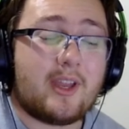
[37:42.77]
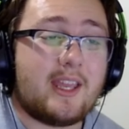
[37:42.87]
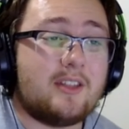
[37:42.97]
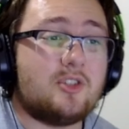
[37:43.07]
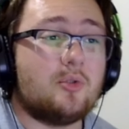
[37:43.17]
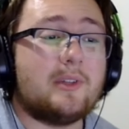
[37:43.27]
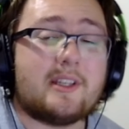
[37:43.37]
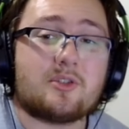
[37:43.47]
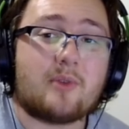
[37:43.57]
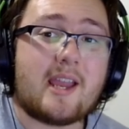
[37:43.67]
and
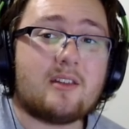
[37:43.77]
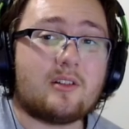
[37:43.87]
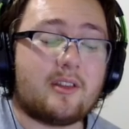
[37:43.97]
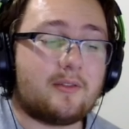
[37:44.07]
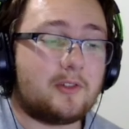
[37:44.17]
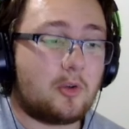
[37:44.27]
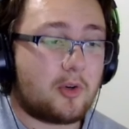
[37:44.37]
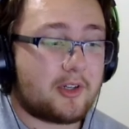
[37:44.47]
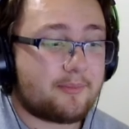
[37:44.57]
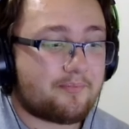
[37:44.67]
Julius Randle on the floor